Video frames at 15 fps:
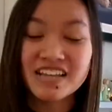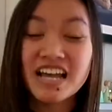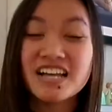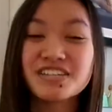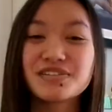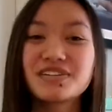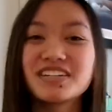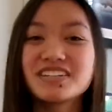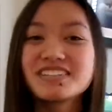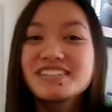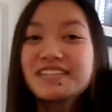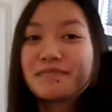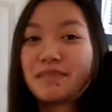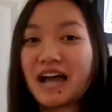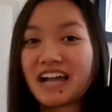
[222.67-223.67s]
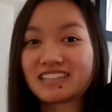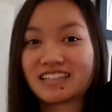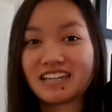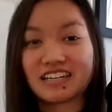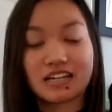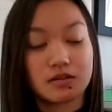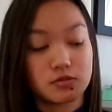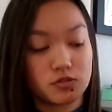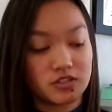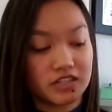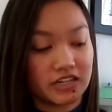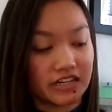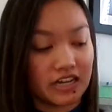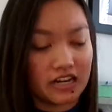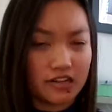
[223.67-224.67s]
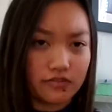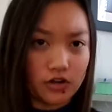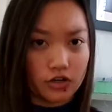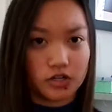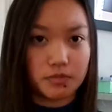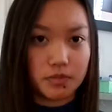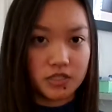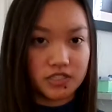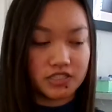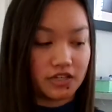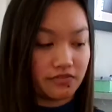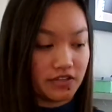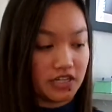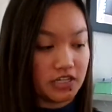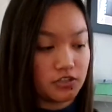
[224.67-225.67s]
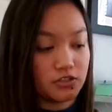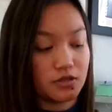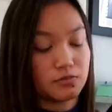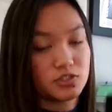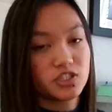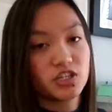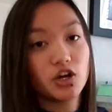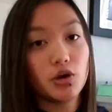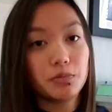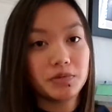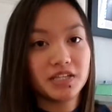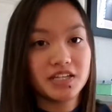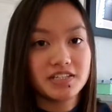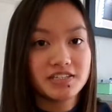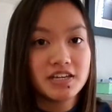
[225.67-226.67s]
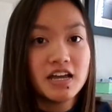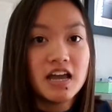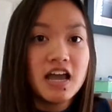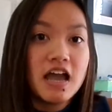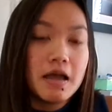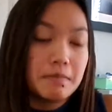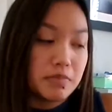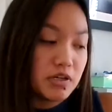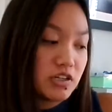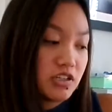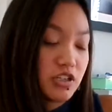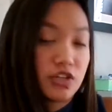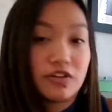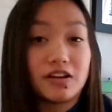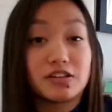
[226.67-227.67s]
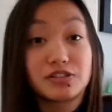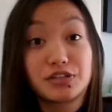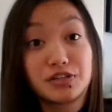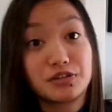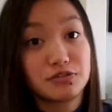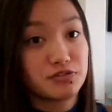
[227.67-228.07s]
So here's the bag that it comes with, and I kind of already put stuff in it, so I'm just going to open this and put it on the ground so I don't